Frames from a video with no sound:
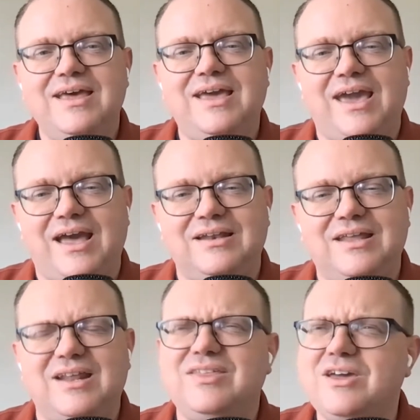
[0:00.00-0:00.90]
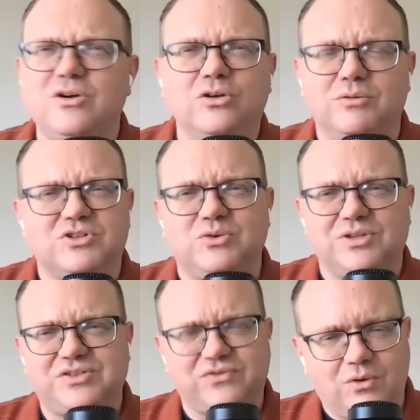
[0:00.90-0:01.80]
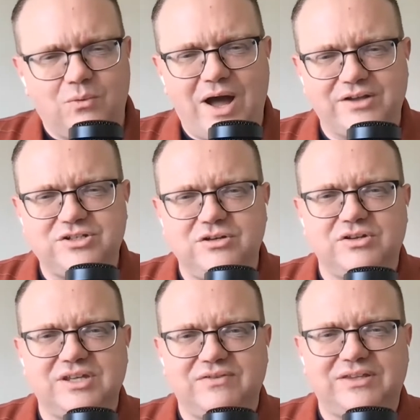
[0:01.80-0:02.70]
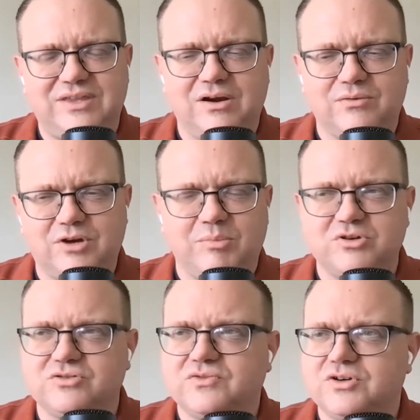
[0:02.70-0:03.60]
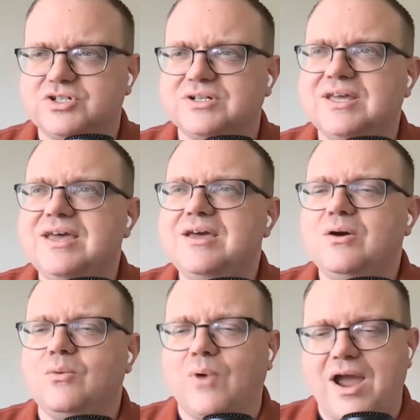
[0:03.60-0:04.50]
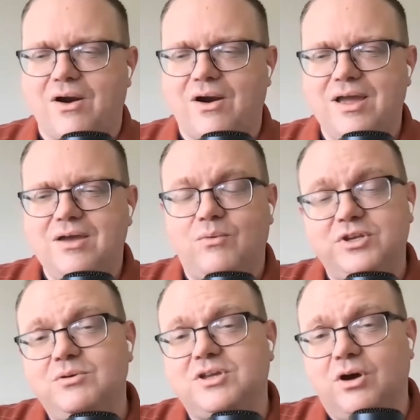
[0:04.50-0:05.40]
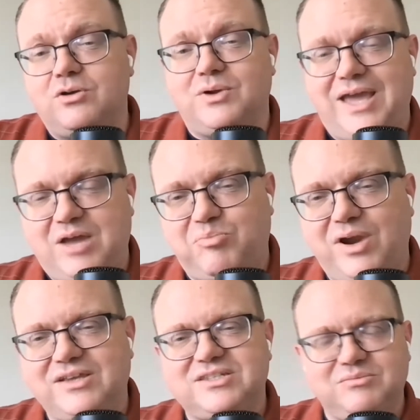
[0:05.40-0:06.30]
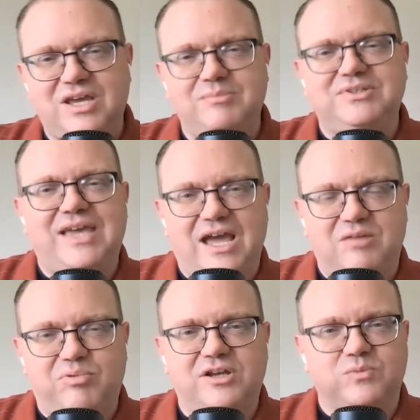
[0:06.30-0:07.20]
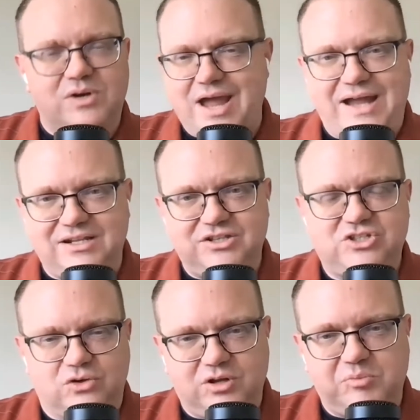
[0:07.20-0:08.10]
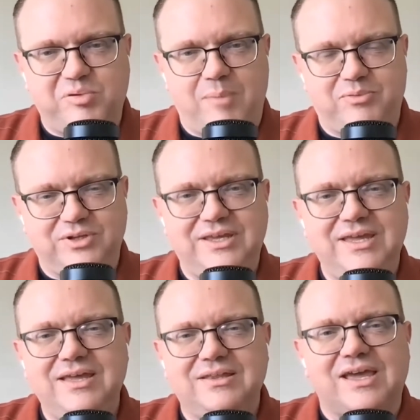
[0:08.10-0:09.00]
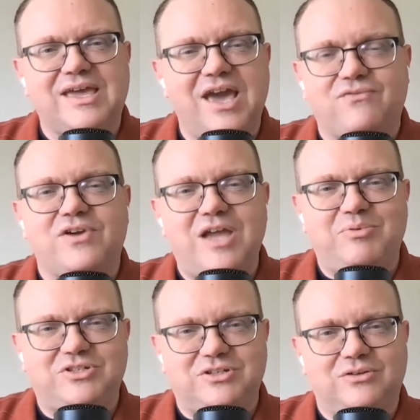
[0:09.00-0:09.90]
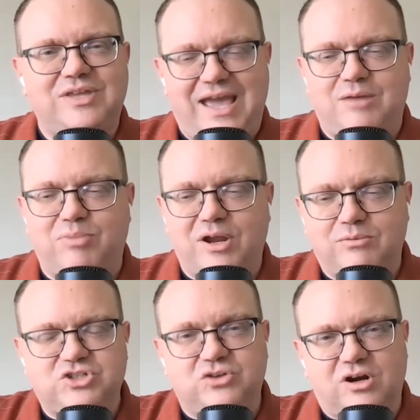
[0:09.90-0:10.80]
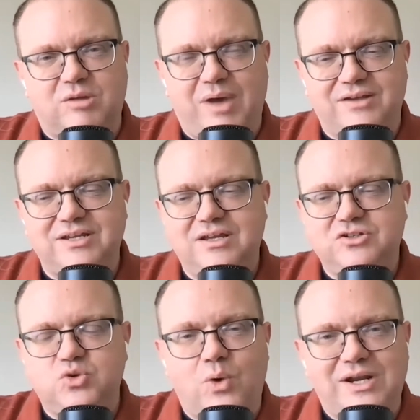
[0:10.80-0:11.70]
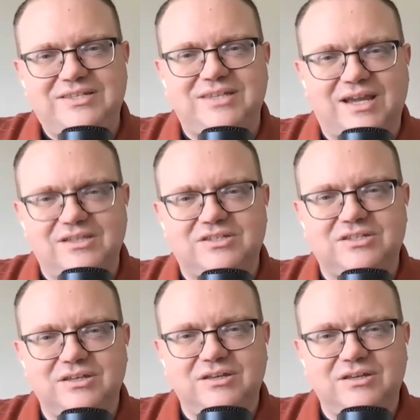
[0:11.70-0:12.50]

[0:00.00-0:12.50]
and and I think Hulu was doing this for a while too because I've got their commercial version where when you would go to an ad break, sometimes the ad breaks were not inserted properly. Like every episode, the ad break would start about 20 seconds,